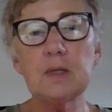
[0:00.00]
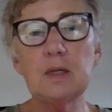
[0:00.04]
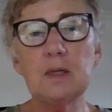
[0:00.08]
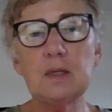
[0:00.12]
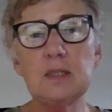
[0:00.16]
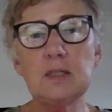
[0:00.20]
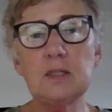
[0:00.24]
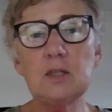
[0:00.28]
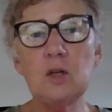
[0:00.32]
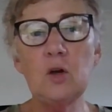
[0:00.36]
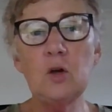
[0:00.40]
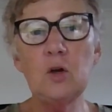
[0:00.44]

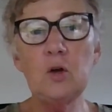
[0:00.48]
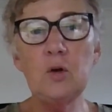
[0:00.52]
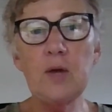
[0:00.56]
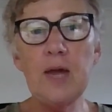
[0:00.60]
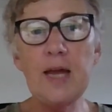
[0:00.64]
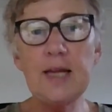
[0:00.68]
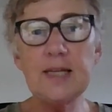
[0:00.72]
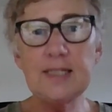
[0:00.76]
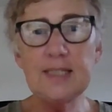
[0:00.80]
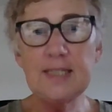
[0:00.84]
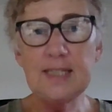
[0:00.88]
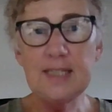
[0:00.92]
So
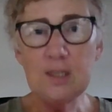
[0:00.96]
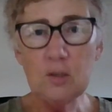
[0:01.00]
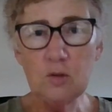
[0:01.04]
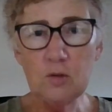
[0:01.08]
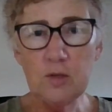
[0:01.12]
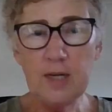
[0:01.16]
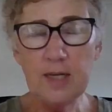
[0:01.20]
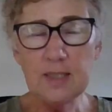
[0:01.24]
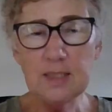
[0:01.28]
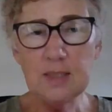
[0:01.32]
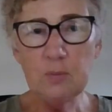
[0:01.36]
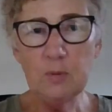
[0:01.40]
until
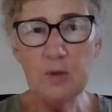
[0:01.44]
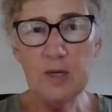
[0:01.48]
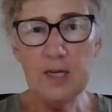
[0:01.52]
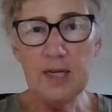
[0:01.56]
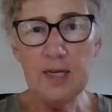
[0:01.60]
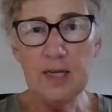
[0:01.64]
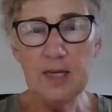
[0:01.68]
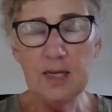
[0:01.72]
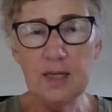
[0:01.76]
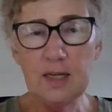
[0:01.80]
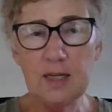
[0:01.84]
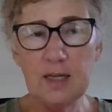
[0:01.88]
next
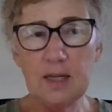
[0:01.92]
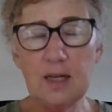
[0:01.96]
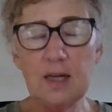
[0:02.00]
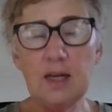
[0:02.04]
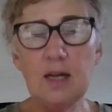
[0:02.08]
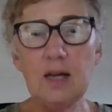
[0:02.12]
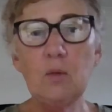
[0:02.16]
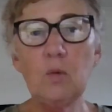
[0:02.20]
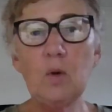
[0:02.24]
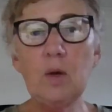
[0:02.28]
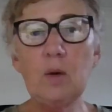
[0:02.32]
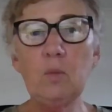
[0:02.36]
week,
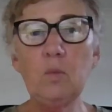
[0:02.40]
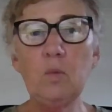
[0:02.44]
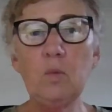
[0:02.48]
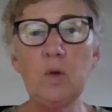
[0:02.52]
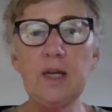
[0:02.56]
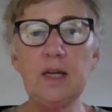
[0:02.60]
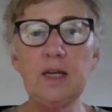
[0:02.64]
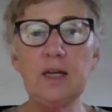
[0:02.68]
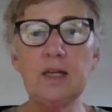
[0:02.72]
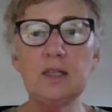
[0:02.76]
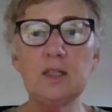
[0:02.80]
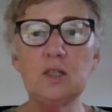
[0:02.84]
when
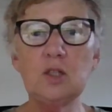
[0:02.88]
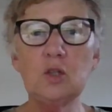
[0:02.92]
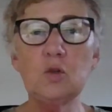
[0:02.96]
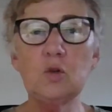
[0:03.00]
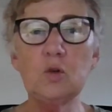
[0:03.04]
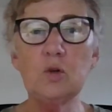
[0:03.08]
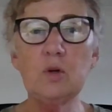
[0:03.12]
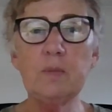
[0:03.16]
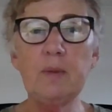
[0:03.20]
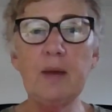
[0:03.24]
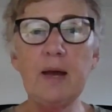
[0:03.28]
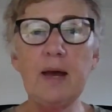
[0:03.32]
we can
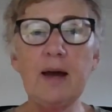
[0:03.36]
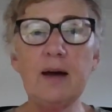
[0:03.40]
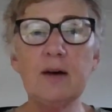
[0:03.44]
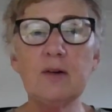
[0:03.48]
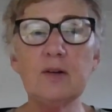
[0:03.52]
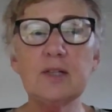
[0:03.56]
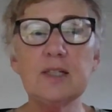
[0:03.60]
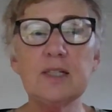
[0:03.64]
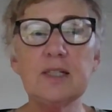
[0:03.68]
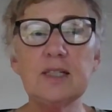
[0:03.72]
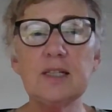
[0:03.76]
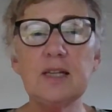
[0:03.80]
talk
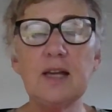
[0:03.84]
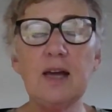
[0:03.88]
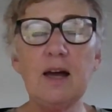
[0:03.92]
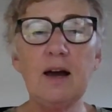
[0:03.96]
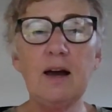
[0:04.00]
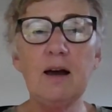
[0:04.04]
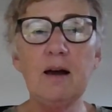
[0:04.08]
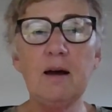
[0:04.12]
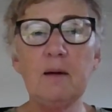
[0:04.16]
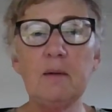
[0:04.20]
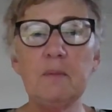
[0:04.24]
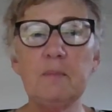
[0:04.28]
about
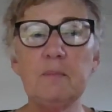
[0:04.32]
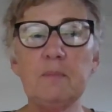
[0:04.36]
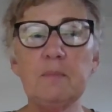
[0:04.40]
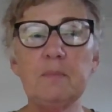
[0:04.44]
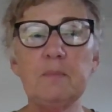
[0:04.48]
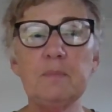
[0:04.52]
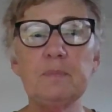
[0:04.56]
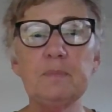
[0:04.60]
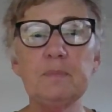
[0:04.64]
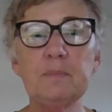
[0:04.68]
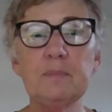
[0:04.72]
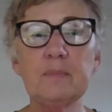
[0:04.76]

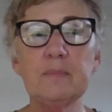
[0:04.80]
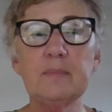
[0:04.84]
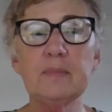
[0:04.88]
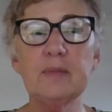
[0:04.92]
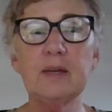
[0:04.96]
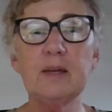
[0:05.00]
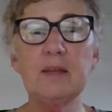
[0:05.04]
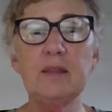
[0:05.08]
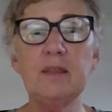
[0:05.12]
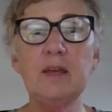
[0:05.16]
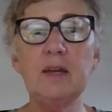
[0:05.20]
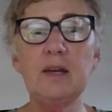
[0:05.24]

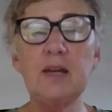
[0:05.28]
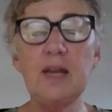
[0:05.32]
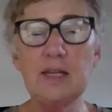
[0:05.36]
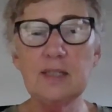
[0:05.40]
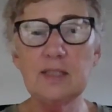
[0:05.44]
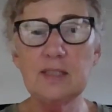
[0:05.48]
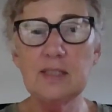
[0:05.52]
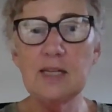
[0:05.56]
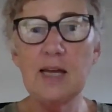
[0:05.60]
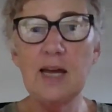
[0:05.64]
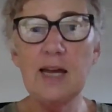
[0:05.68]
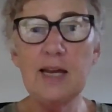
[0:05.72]
the
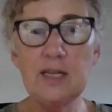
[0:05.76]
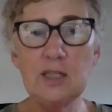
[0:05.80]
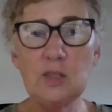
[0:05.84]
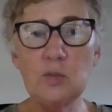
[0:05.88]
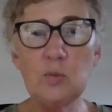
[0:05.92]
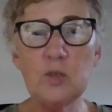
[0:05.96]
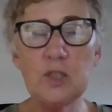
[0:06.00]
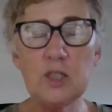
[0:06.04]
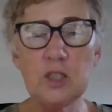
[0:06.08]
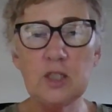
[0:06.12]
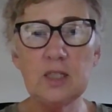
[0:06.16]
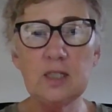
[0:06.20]
next stage,
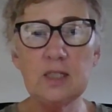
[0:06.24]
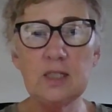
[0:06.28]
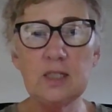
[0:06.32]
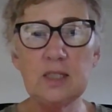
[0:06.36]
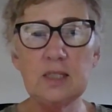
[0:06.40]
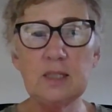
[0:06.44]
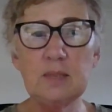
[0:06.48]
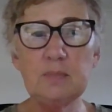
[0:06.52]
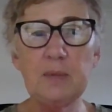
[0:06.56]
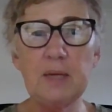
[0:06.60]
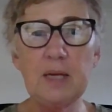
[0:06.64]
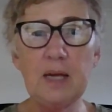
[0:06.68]
which
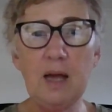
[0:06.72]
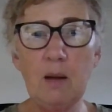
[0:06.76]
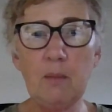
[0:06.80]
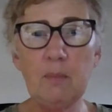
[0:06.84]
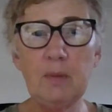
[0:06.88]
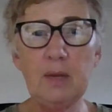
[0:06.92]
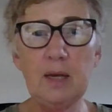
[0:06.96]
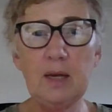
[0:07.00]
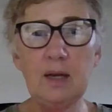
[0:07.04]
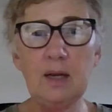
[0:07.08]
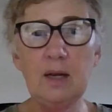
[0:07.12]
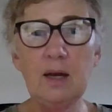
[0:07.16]
is
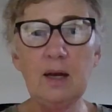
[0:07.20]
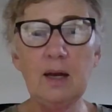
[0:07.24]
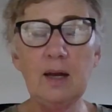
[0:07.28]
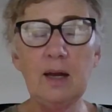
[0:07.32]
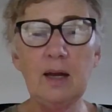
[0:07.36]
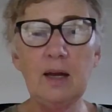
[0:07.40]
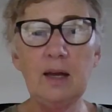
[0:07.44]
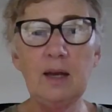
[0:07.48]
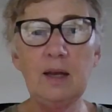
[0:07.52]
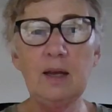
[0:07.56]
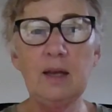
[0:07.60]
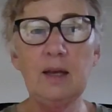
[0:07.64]
becoming
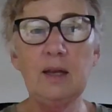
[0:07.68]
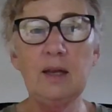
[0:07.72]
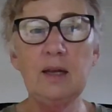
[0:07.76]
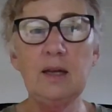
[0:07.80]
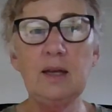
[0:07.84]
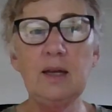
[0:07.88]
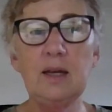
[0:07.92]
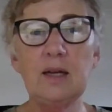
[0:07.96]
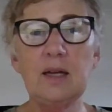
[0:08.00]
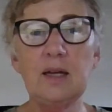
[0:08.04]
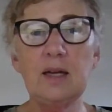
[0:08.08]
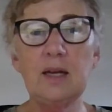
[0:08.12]

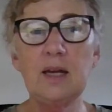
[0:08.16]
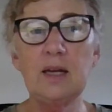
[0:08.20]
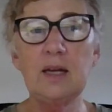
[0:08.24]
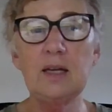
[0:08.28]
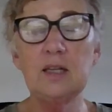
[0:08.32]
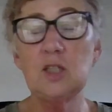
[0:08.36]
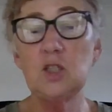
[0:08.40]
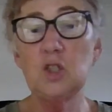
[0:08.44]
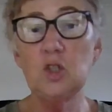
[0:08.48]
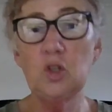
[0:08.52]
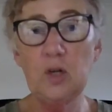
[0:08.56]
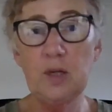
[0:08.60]
an
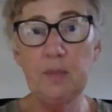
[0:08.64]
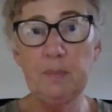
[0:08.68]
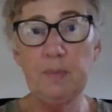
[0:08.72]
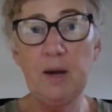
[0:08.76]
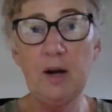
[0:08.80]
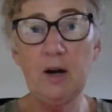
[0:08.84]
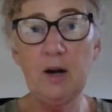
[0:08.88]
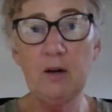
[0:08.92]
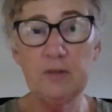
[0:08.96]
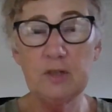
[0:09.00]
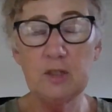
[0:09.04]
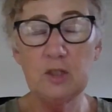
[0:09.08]
enduring
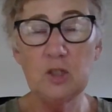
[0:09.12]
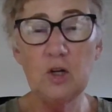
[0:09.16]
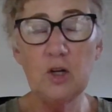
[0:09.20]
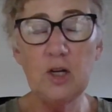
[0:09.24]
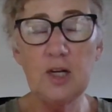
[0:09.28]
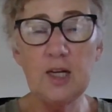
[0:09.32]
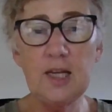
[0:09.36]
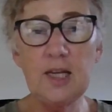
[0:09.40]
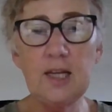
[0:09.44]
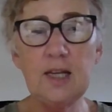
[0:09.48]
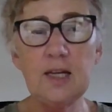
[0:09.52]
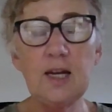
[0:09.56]
power of
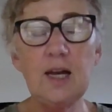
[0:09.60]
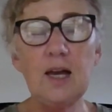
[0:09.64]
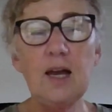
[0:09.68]
attorney,